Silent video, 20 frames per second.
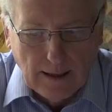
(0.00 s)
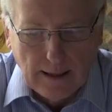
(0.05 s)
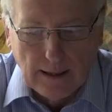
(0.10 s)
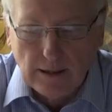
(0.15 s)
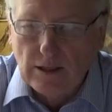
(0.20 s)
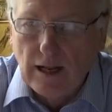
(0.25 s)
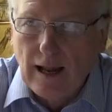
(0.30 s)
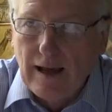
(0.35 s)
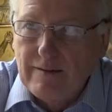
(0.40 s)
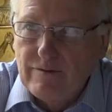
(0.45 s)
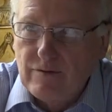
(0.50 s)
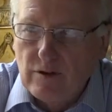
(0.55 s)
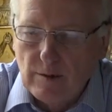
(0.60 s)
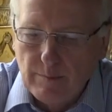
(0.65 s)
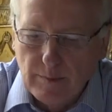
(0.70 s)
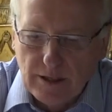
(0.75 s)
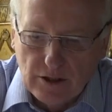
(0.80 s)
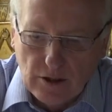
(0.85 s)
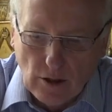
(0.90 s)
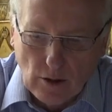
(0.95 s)
his life
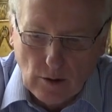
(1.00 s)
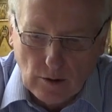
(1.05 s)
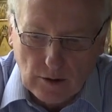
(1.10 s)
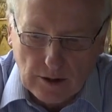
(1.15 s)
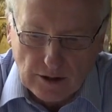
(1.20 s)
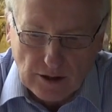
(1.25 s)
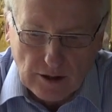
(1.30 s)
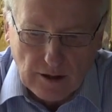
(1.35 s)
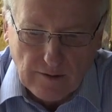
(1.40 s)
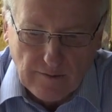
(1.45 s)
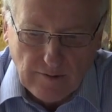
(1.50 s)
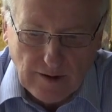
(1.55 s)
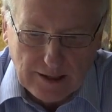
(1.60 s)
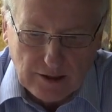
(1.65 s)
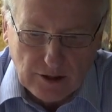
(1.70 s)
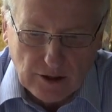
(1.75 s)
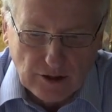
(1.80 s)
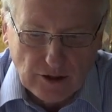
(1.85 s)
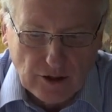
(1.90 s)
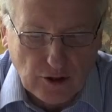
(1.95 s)
can be told as an
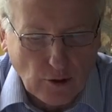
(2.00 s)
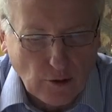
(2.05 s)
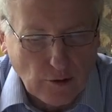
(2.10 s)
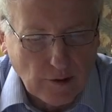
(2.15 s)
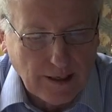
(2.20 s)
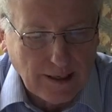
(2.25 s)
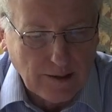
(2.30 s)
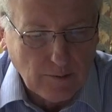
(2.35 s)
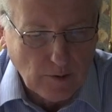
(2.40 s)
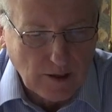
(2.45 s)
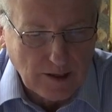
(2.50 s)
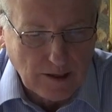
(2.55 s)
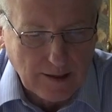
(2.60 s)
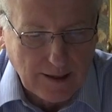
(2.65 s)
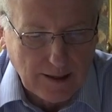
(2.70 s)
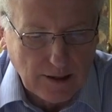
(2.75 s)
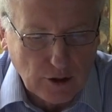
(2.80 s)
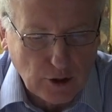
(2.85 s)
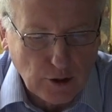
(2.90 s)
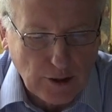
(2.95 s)
adventure story with an
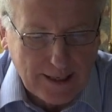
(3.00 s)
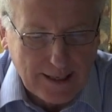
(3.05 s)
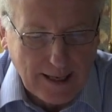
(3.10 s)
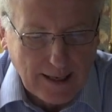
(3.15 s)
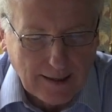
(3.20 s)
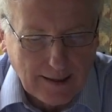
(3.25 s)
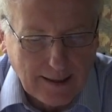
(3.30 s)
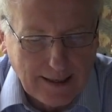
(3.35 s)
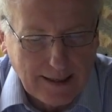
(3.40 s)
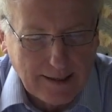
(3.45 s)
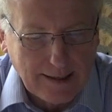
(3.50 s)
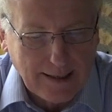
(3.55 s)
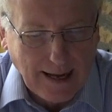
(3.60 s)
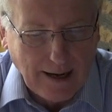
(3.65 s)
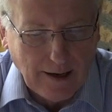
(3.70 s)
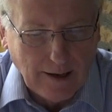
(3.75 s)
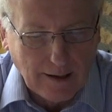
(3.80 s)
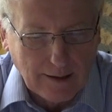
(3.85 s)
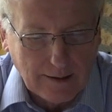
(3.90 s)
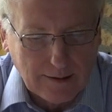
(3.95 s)
intriguing lead
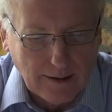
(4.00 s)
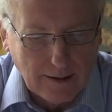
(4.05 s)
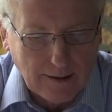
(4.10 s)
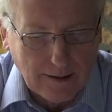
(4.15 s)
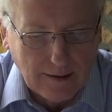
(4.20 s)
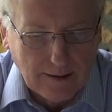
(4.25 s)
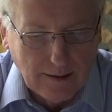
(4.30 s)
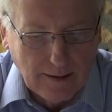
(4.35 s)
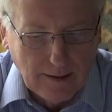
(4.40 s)
character.